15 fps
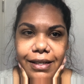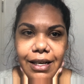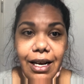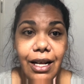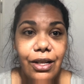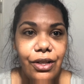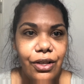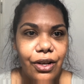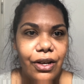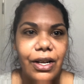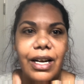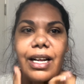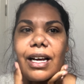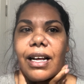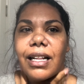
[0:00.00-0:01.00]
a
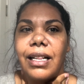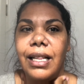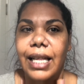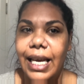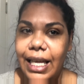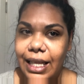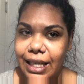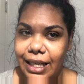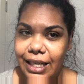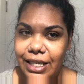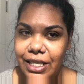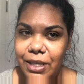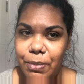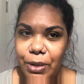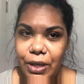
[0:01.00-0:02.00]
lot lately
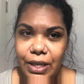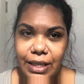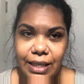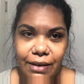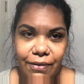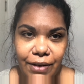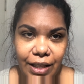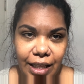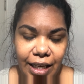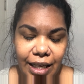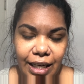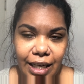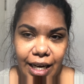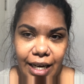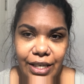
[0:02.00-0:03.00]
just because I feel
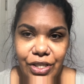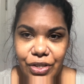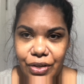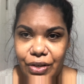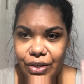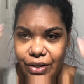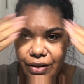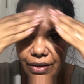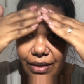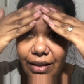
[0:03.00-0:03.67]
like I don't